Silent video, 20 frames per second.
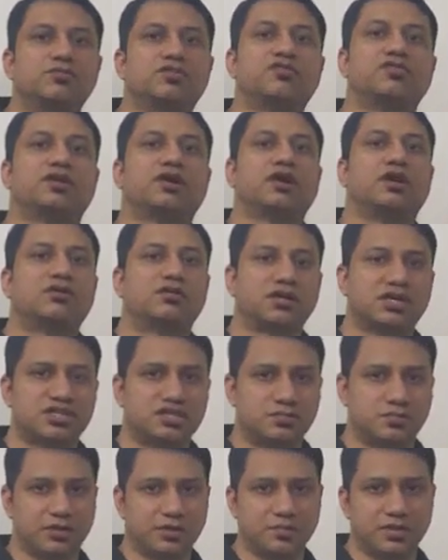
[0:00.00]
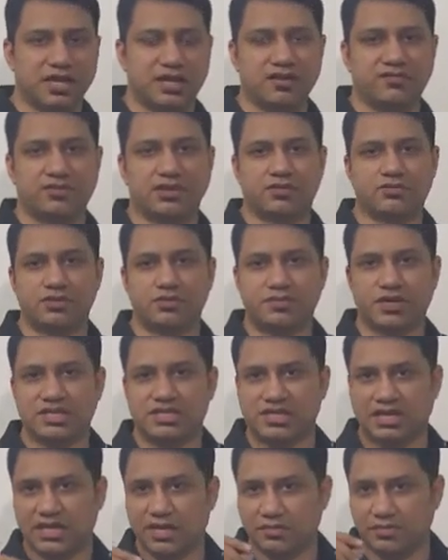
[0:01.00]
to figure out customer behavior, which
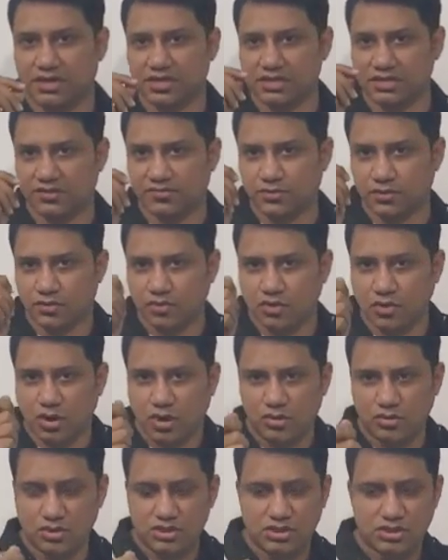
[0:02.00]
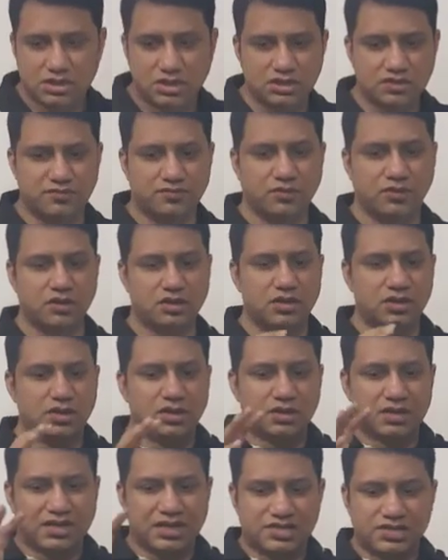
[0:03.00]
basically means if you go out to search for
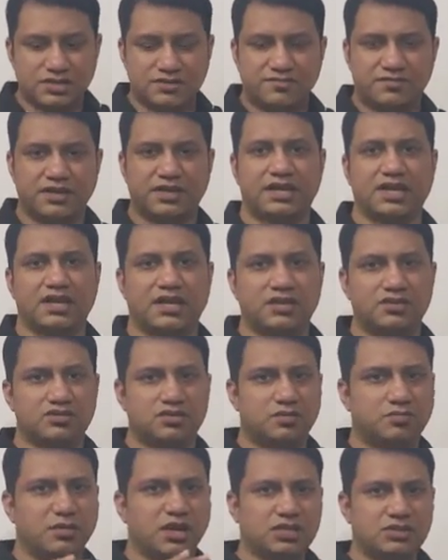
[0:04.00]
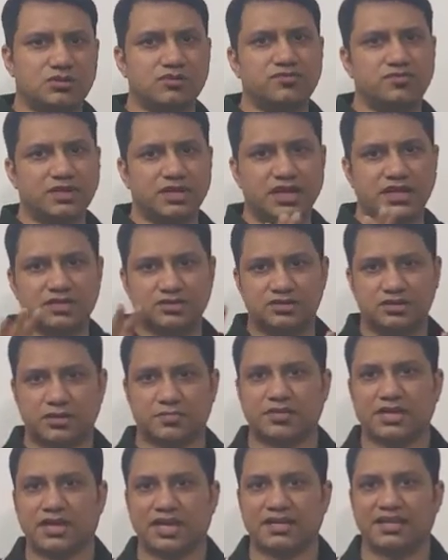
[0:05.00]
kitchen fittings or bathroom fittings or
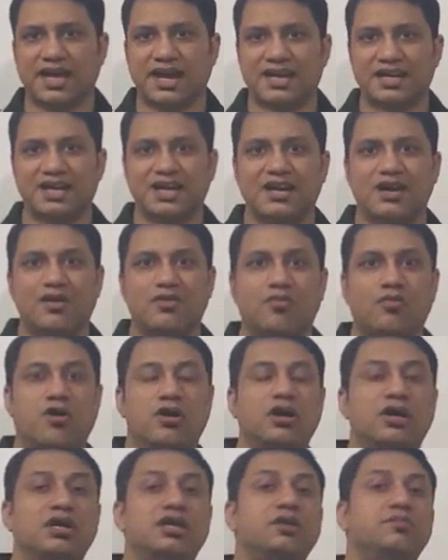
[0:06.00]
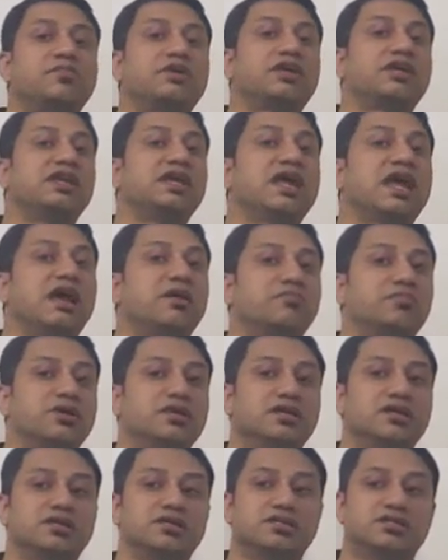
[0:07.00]
something like that, what will typically
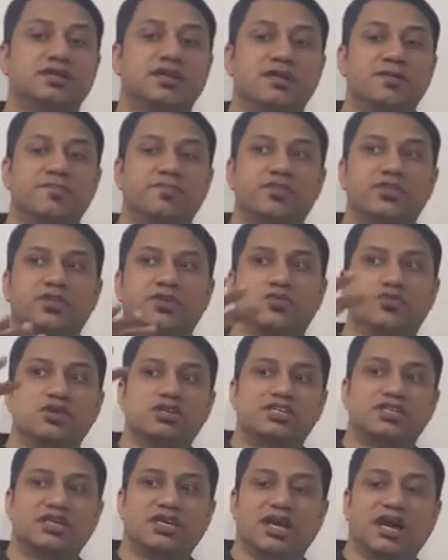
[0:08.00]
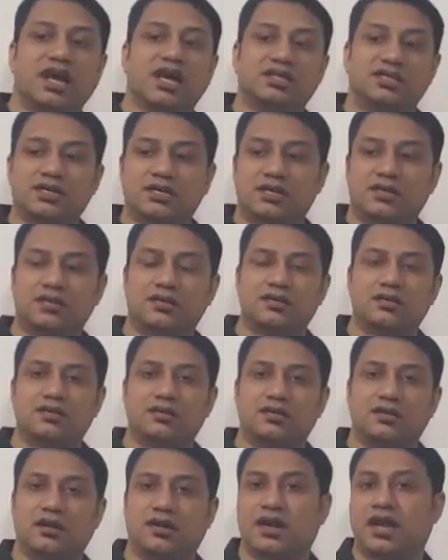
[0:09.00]
happen is you will see other
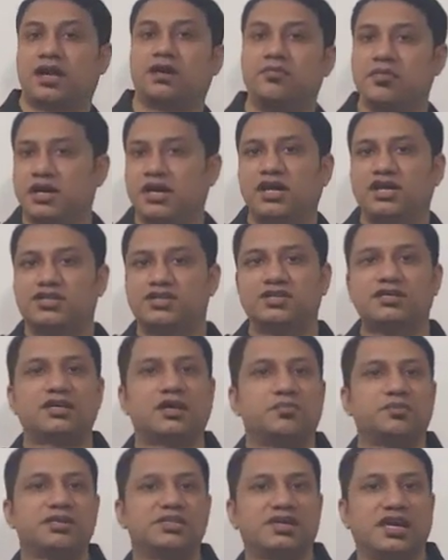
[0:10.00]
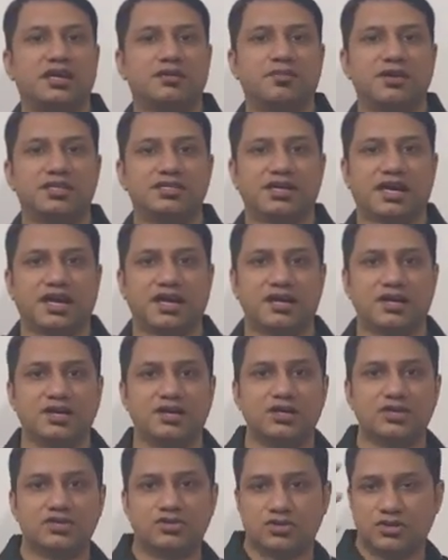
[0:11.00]
recommendations coming side by side.
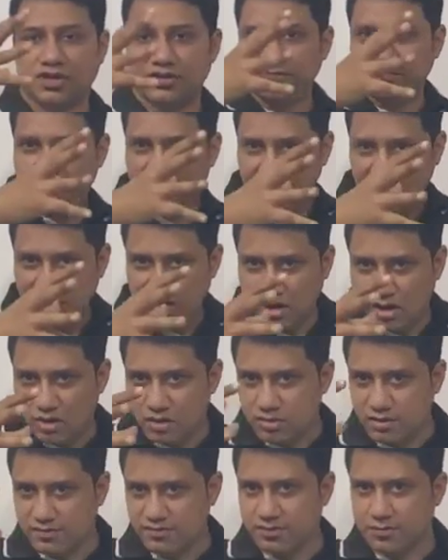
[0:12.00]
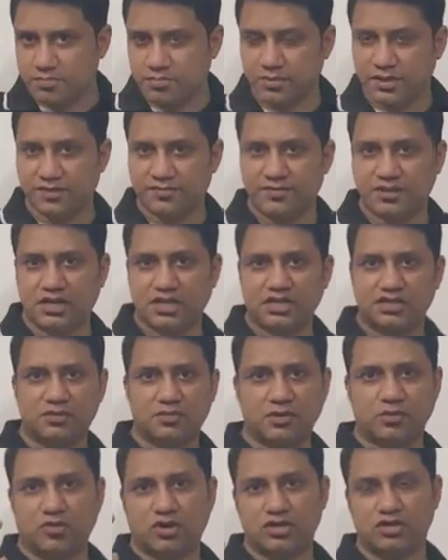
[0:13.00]
So they figured out if a
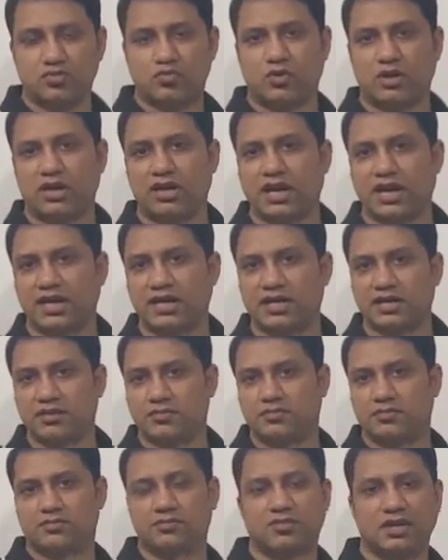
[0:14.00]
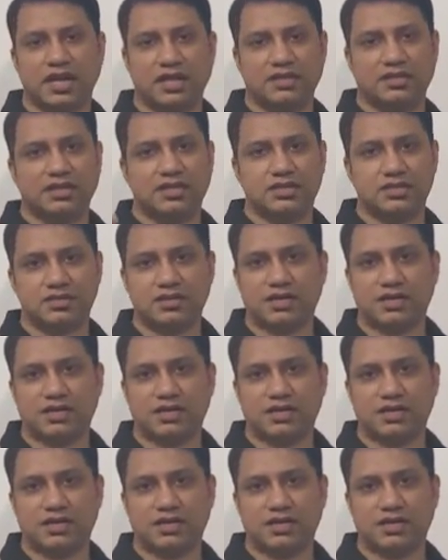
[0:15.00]
customer wants one item like this,